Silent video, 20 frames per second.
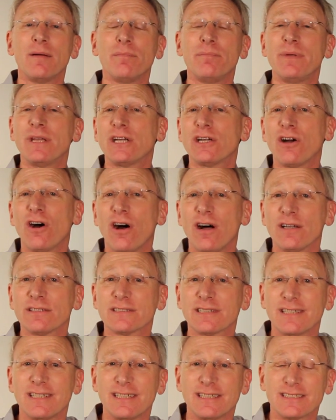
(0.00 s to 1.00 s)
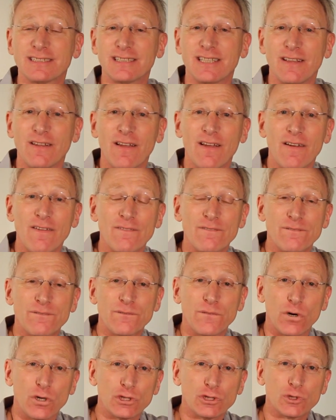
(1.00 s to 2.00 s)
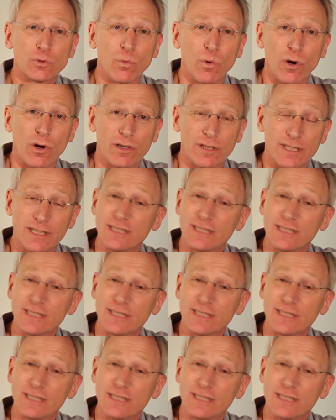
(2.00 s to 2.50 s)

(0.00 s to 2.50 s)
Because it is the first word,